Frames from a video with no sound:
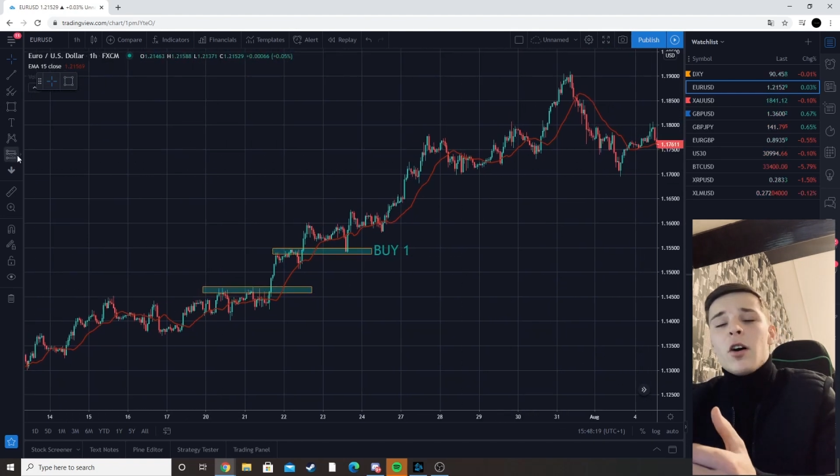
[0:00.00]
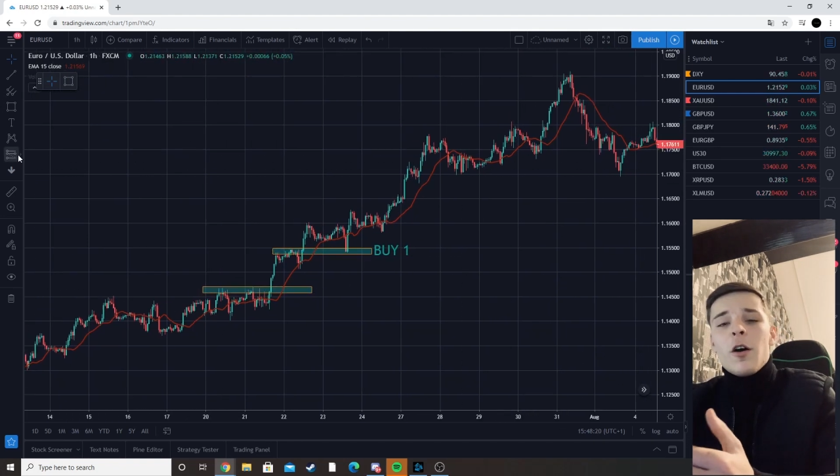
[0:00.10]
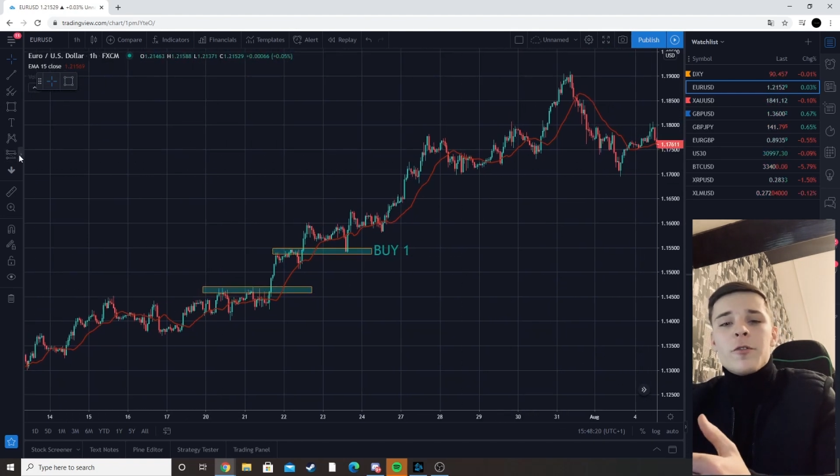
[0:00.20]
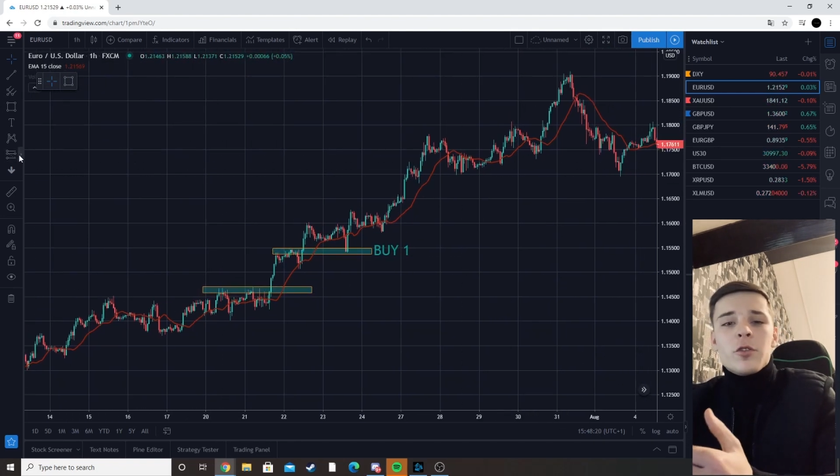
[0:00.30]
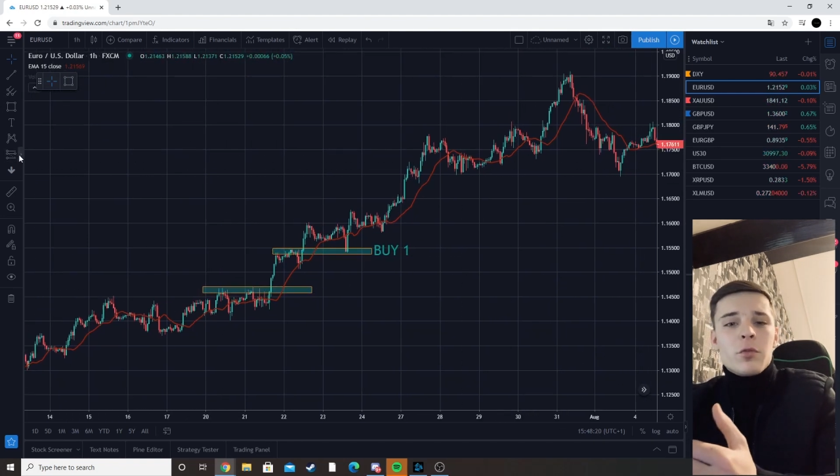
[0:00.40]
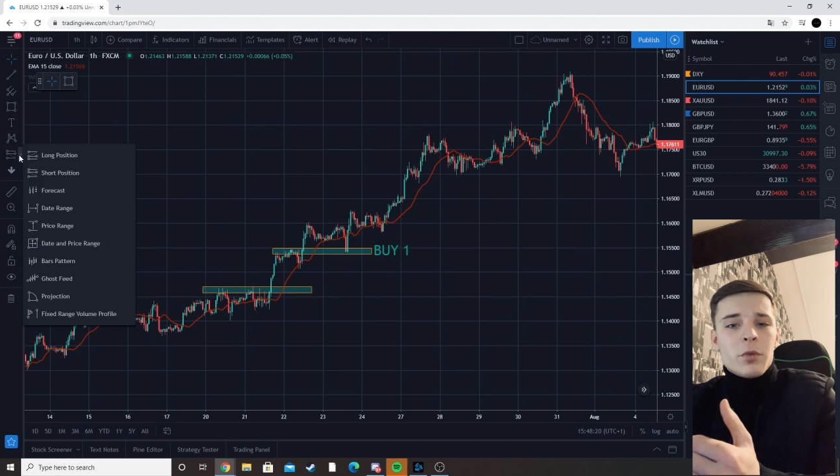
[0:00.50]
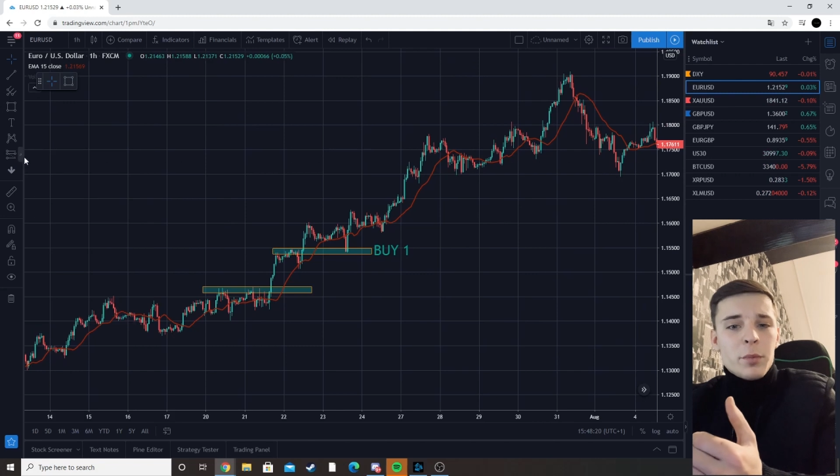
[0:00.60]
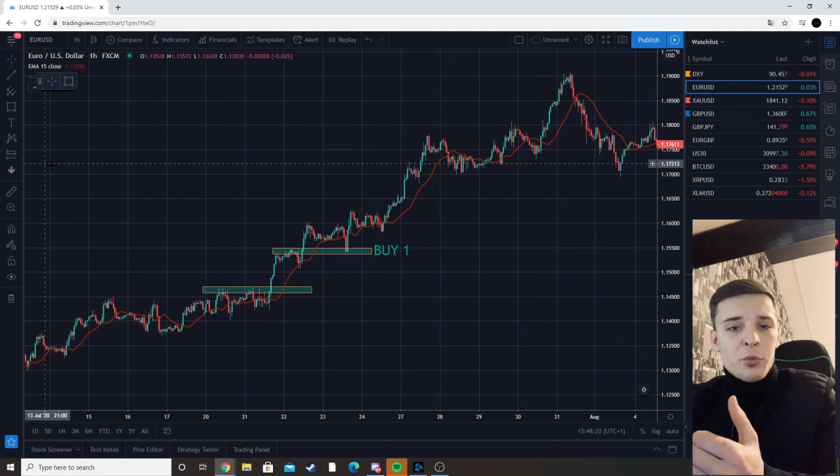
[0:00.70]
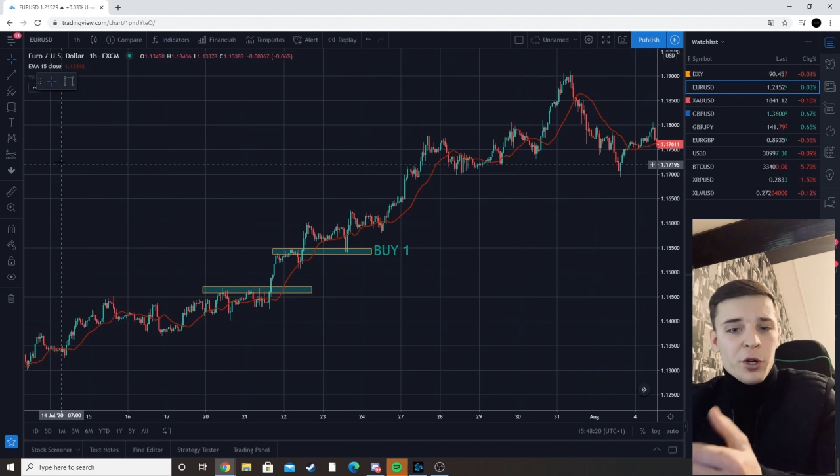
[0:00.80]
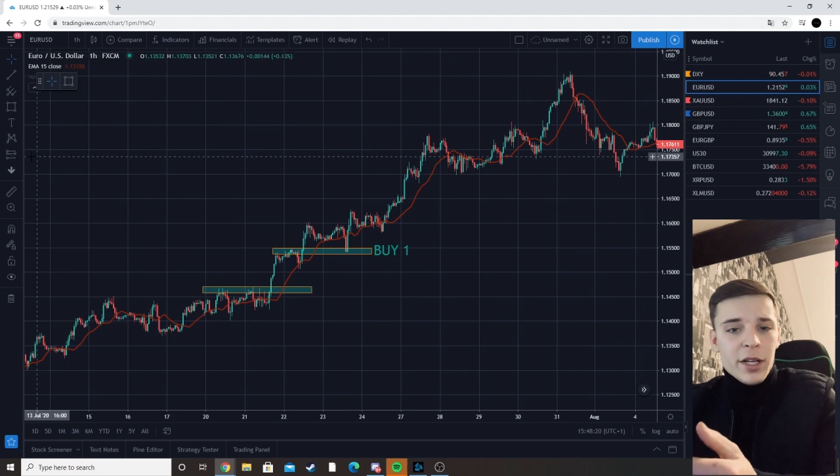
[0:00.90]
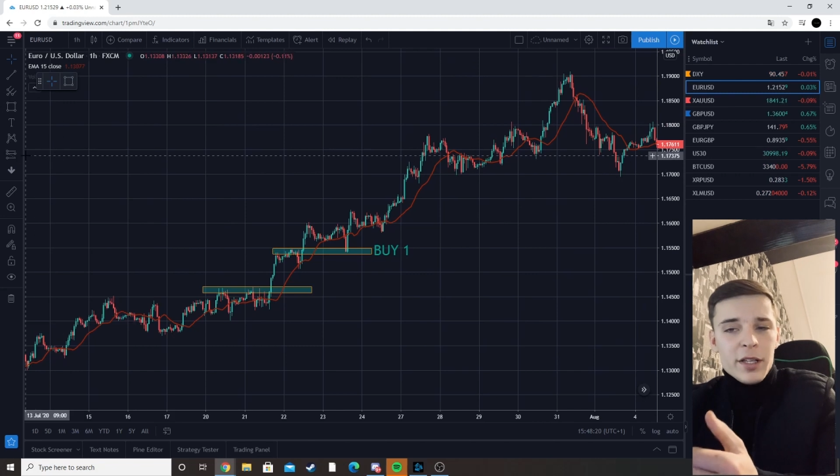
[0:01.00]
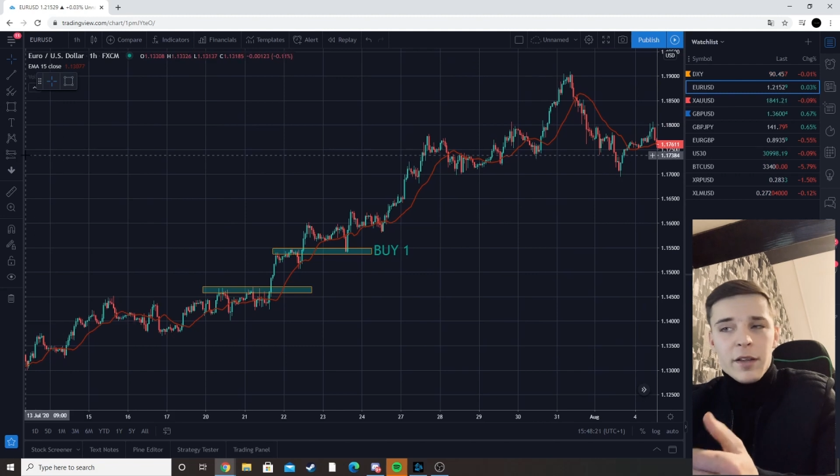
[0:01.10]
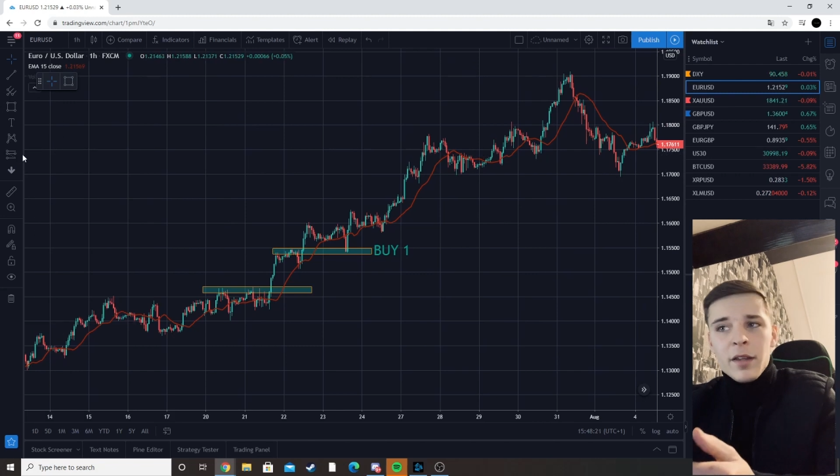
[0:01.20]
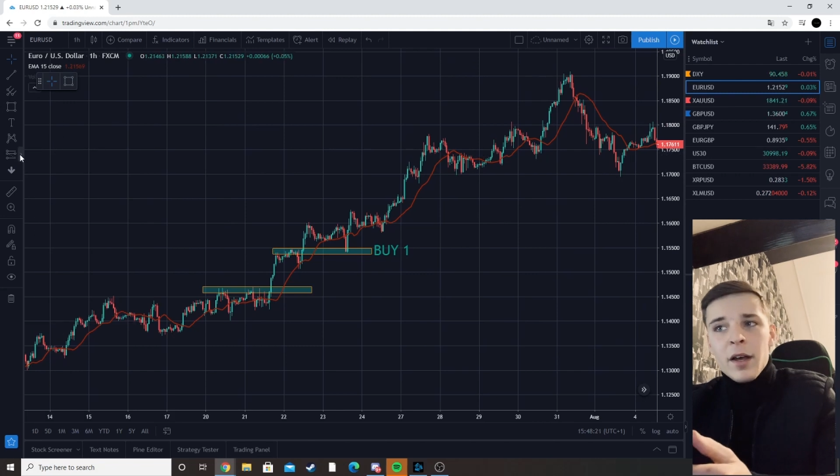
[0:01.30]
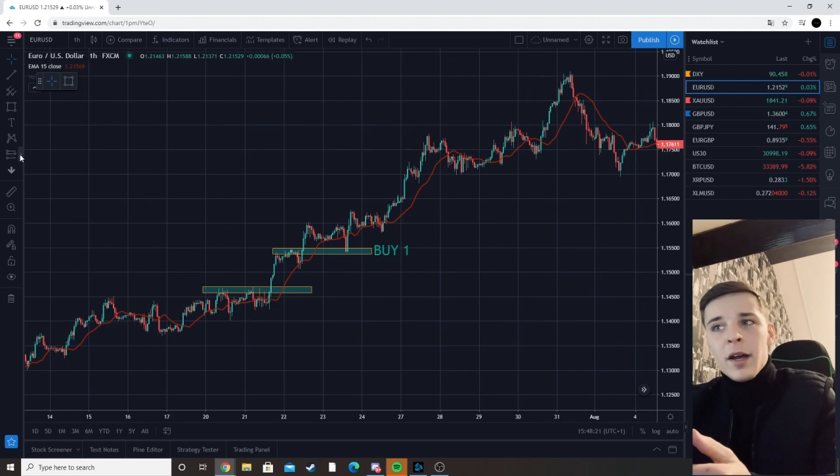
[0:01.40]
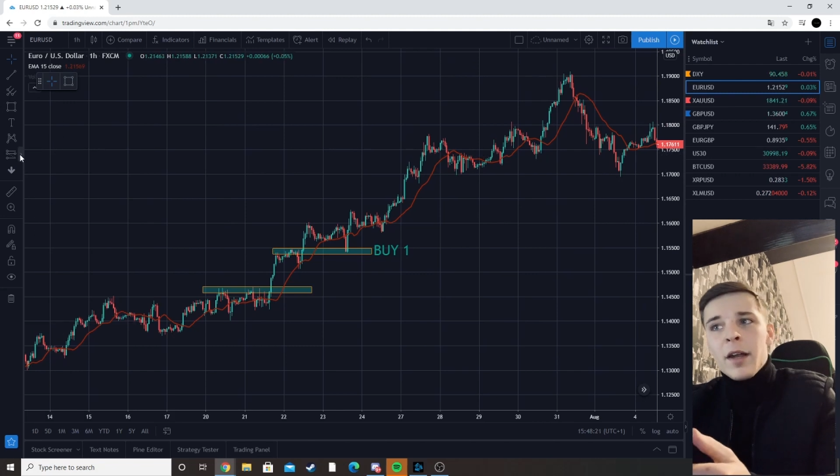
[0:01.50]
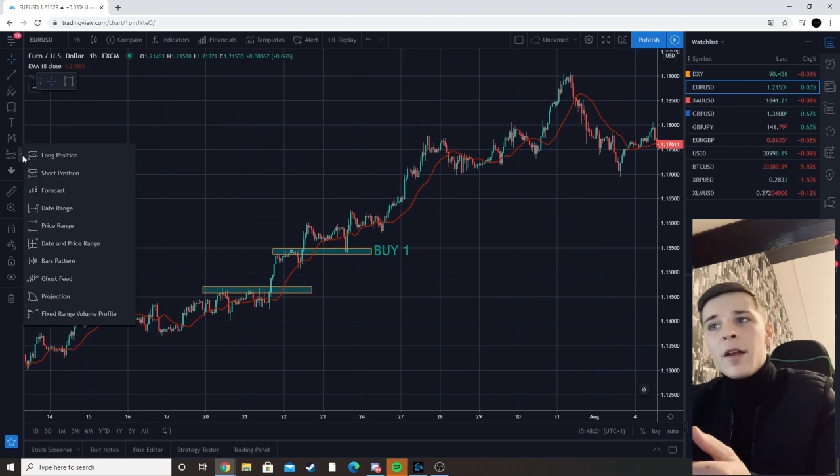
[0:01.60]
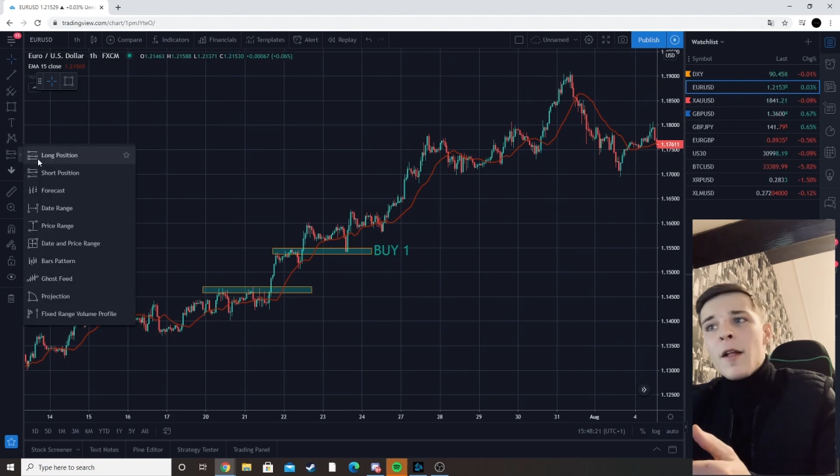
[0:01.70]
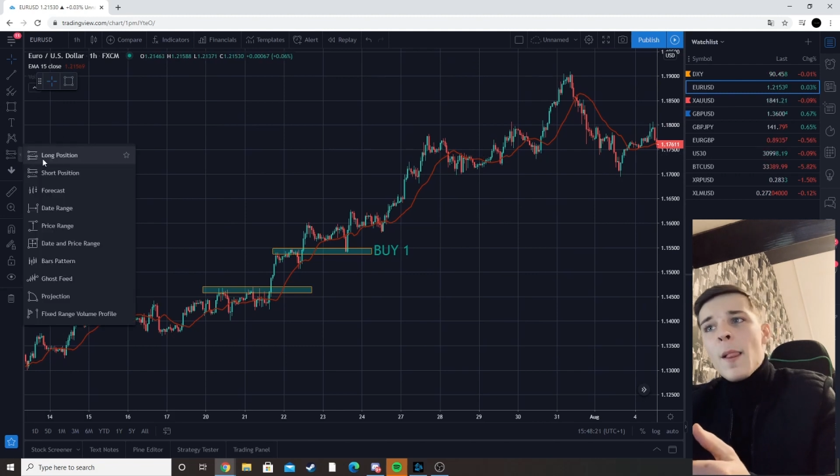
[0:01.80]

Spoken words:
after we break that high,